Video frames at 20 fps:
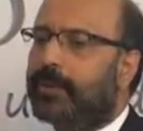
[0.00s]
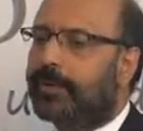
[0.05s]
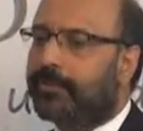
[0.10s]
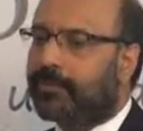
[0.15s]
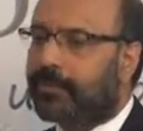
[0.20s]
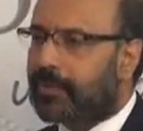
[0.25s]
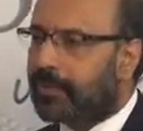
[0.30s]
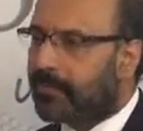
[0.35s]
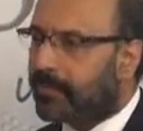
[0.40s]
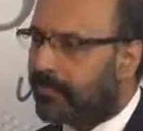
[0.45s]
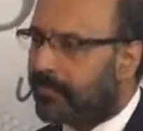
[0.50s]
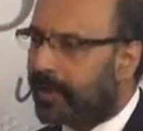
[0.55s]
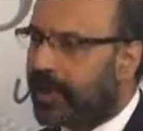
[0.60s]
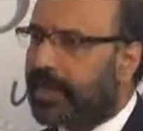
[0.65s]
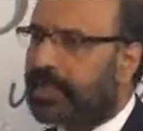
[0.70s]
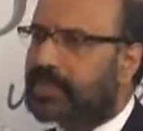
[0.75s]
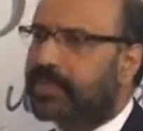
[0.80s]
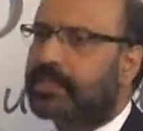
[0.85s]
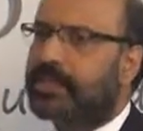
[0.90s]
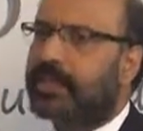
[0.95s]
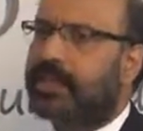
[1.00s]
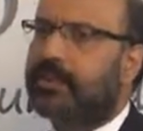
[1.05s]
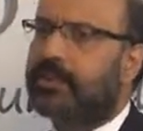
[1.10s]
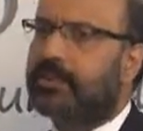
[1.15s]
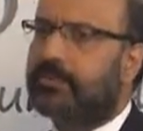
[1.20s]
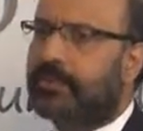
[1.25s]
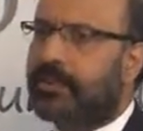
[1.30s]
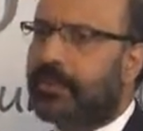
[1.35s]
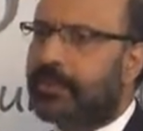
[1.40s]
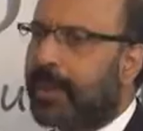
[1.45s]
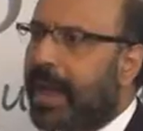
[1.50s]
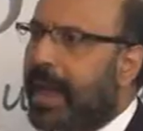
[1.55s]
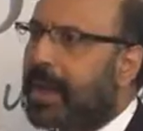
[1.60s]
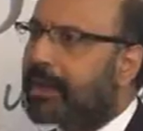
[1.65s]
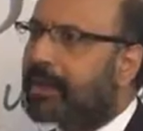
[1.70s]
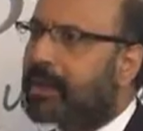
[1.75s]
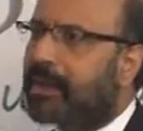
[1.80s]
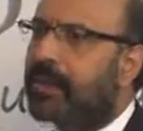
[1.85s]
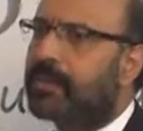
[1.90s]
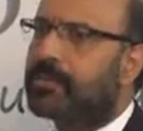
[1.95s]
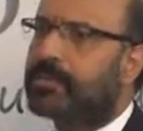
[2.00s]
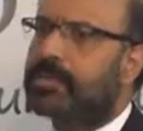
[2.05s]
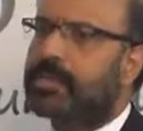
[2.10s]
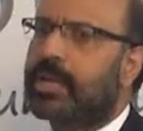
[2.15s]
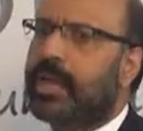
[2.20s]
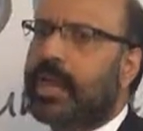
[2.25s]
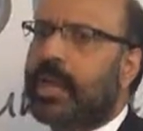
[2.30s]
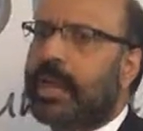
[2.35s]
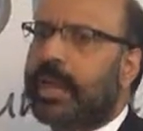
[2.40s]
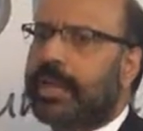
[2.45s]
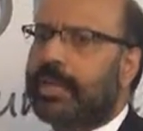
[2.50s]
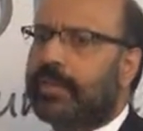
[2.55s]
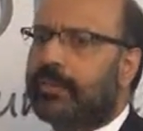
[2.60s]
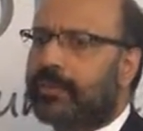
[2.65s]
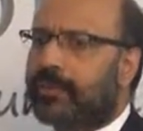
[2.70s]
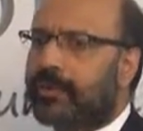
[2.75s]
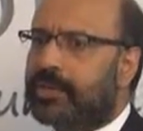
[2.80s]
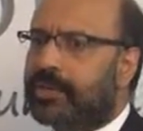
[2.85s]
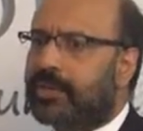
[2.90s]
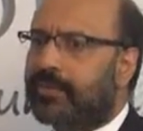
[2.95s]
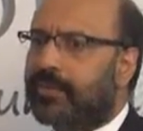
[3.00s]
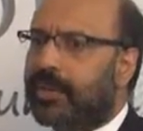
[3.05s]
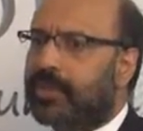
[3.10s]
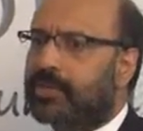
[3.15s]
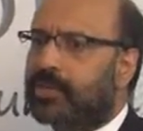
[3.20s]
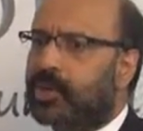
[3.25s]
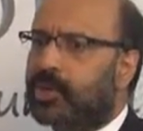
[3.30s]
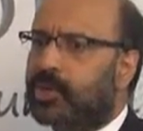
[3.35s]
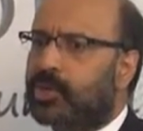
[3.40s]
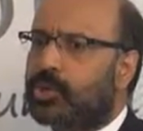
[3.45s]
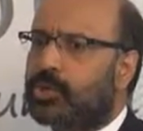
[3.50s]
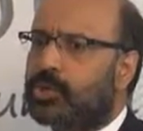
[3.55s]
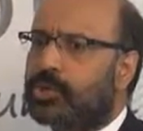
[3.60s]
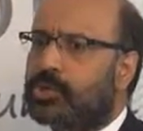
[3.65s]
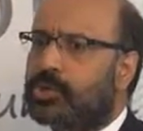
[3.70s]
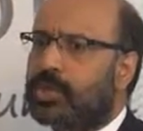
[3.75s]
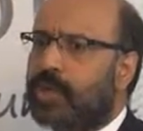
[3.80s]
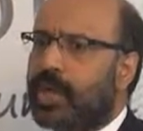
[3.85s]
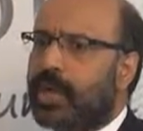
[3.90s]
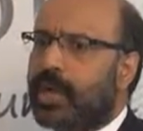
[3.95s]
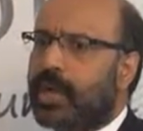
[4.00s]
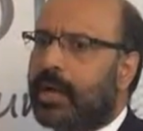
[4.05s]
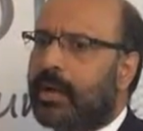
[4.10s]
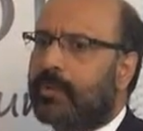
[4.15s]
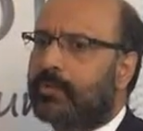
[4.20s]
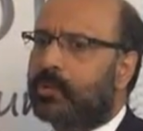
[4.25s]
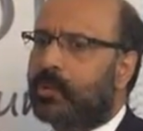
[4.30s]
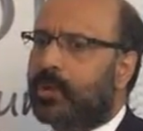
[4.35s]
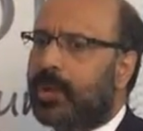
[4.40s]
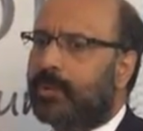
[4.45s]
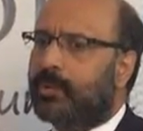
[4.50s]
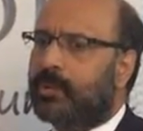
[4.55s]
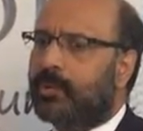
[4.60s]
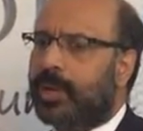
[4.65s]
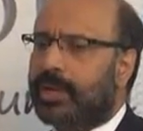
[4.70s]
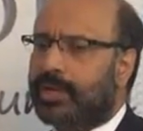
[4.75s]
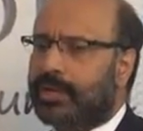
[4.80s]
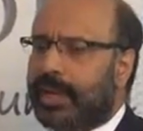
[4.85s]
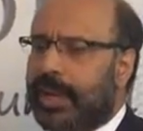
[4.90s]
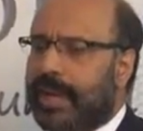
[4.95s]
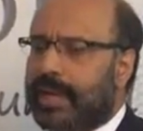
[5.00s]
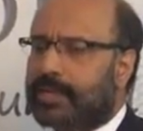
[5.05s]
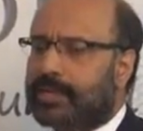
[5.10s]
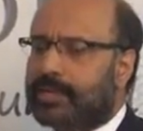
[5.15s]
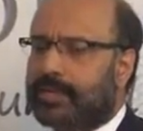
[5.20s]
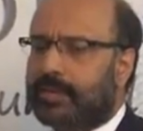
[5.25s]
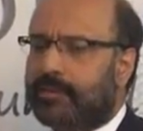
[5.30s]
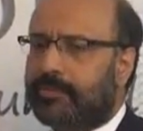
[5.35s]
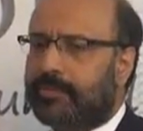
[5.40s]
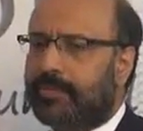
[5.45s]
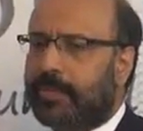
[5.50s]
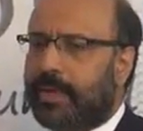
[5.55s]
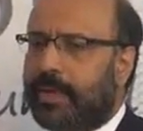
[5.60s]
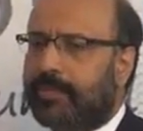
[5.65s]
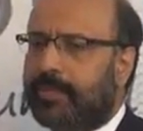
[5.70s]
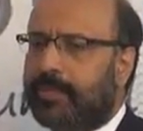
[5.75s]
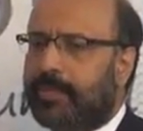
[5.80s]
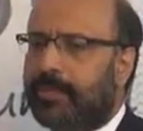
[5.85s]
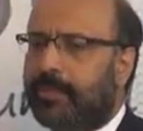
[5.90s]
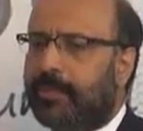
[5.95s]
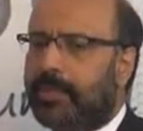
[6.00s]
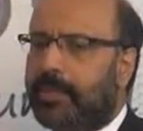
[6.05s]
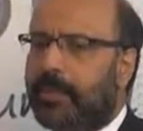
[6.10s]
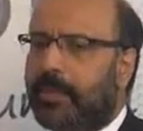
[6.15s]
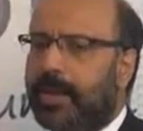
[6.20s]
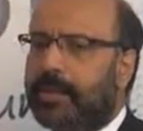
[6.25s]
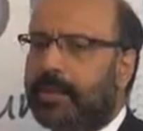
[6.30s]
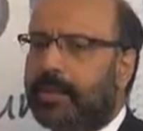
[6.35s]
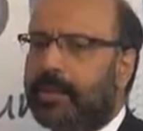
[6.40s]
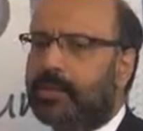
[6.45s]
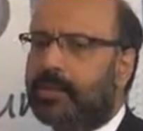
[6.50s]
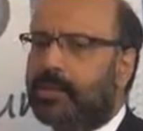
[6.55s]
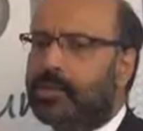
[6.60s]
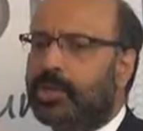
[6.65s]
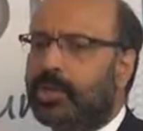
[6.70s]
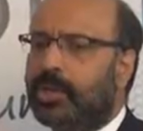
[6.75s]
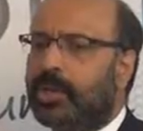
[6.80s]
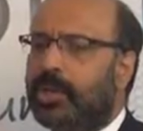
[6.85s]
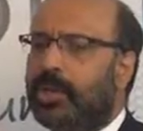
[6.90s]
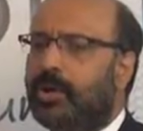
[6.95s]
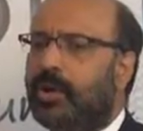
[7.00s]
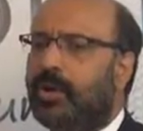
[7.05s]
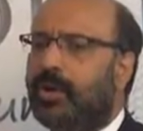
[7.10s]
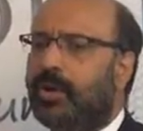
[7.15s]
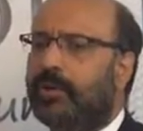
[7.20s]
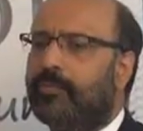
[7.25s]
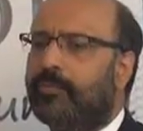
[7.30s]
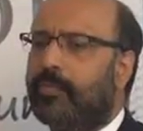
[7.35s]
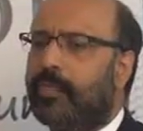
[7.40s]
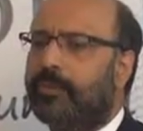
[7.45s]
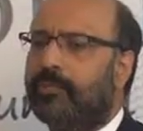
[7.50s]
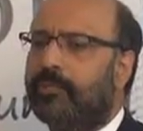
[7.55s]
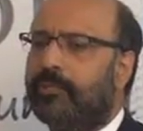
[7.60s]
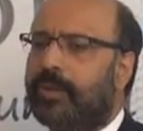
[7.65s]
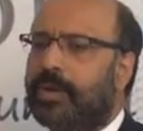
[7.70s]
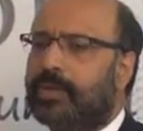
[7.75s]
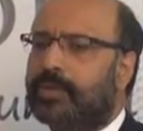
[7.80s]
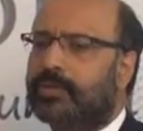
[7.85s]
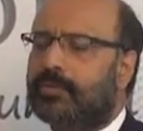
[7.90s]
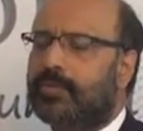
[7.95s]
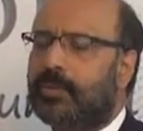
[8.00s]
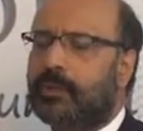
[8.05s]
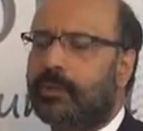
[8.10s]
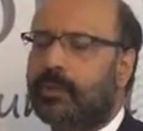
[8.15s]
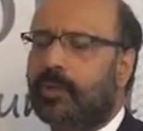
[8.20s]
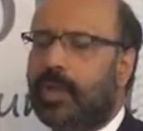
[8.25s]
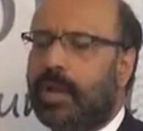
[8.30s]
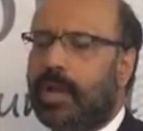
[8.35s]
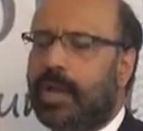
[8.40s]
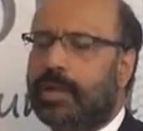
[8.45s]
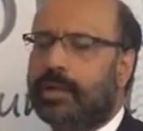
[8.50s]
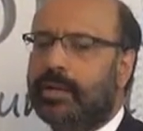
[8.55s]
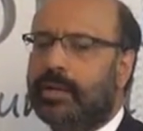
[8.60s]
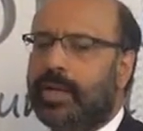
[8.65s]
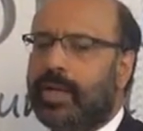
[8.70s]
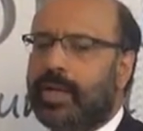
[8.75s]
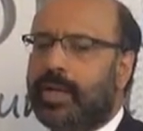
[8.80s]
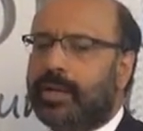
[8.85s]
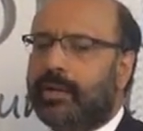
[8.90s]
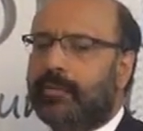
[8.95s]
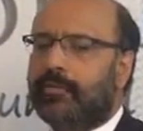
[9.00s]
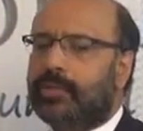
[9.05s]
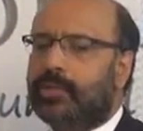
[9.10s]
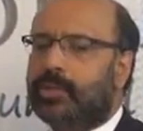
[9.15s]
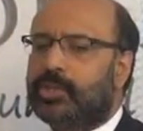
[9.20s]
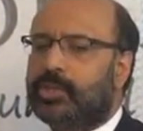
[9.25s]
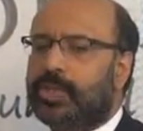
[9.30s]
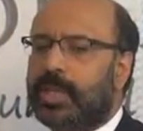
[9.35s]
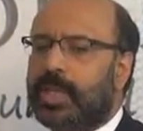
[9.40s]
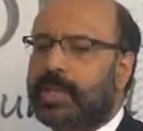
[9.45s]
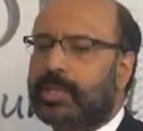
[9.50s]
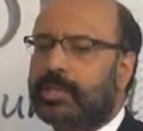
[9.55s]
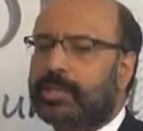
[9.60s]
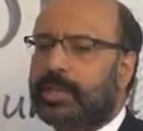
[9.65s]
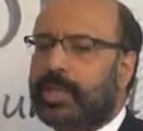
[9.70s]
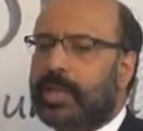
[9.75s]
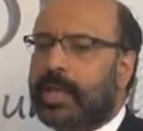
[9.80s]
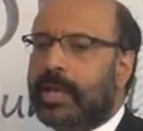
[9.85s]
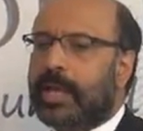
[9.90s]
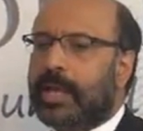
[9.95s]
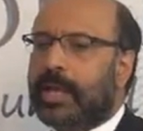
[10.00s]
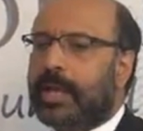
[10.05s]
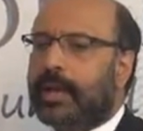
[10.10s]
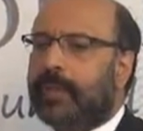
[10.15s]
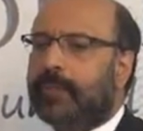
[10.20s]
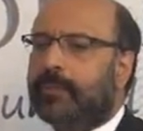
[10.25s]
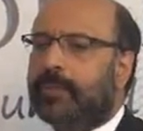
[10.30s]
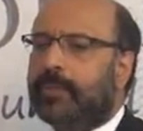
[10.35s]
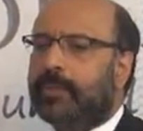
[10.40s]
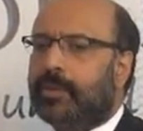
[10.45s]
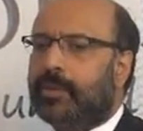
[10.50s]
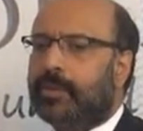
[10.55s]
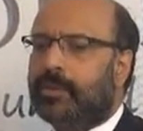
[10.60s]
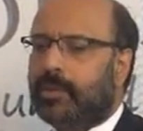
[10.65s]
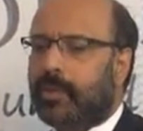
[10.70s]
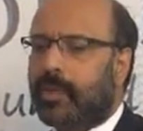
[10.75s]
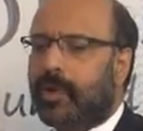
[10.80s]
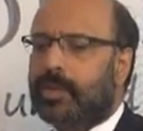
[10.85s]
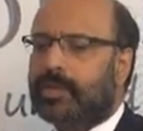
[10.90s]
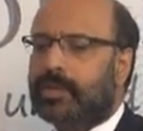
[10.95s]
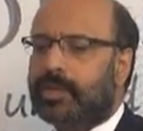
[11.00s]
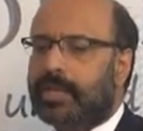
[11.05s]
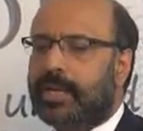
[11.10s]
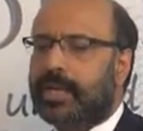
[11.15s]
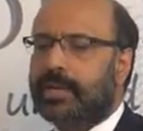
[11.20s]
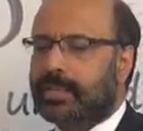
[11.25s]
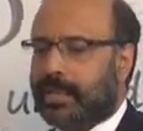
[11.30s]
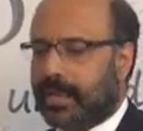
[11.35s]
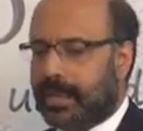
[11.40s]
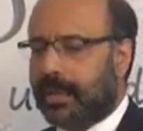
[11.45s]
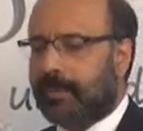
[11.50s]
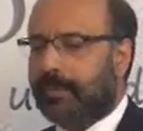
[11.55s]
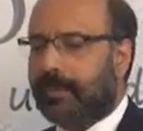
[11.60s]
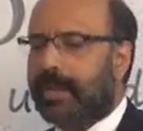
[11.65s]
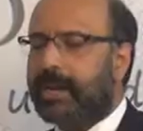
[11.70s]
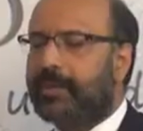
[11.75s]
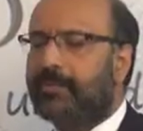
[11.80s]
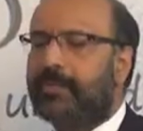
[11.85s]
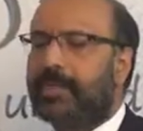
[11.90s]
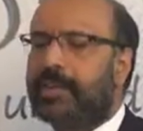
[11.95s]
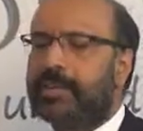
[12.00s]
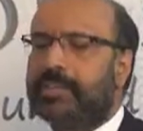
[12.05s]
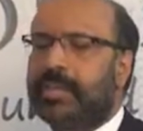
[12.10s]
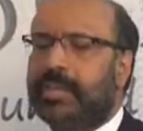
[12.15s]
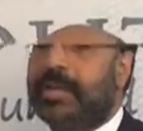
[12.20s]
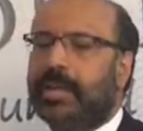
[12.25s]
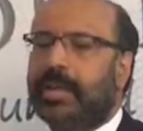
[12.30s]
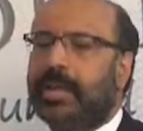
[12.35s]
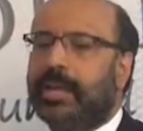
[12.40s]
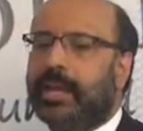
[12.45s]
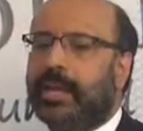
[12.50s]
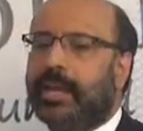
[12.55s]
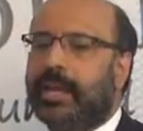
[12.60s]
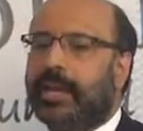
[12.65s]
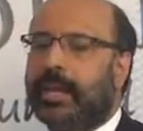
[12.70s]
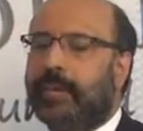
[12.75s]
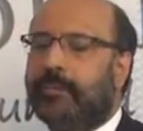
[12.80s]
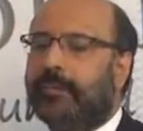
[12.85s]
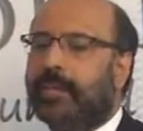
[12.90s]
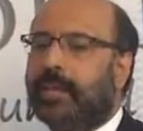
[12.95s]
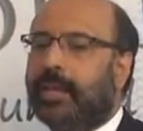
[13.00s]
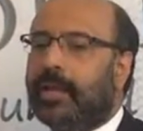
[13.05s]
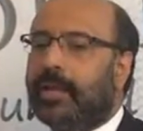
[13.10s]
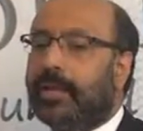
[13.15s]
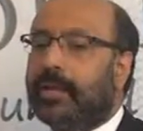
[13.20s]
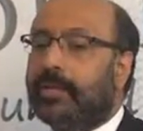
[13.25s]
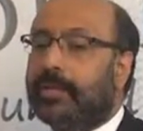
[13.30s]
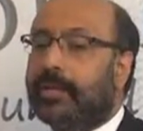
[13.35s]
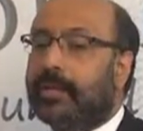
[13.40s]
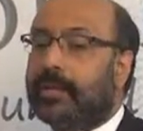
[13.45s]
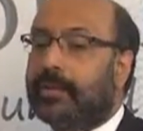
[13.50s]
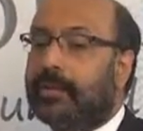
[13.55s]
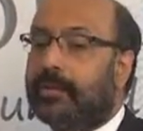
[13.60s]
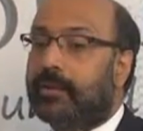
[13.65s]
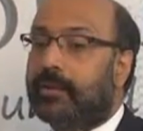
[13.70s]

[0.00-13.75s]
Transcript: different faiths and different backgrounds and different civilizations to come together. As I'm reminded immediately from a verse from Quran which says, God says, and I'm paraphrasing, that